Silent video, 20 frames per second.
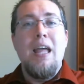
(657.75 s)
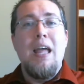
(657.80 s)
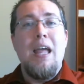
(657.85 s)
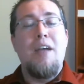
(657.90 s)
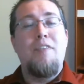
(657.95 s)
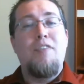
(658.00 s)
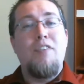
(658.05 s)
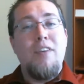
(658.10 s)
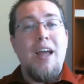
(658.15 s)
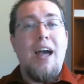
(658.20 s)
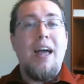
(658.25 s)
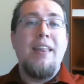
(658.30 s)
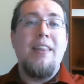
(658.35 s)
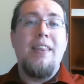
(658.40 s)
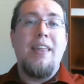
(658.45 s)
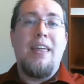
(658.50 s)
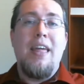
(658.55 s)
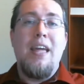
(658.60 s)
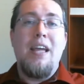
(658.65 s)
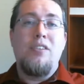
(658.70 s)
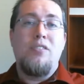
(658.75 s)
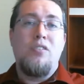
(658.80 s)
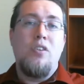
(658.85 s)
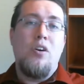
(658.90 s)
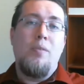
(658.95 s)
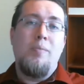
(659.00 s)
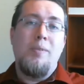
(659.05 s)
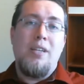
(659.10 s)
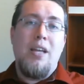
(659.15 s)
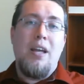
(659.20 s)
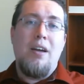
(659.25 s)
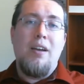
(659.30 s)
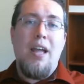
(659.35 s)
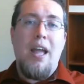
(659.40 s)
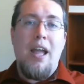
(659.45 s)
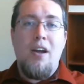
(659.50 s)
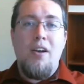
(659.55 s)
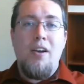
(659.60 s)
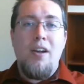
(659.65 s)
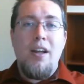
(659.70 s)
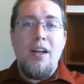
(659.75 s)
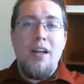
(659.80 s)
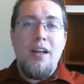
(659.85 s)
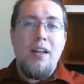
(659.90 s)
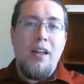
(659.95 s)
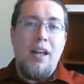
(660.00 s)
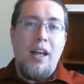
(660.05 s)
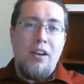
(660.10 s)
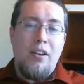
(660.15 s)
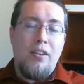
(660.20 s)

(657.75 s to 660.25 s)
If you're not in the King Snohomish County area and you're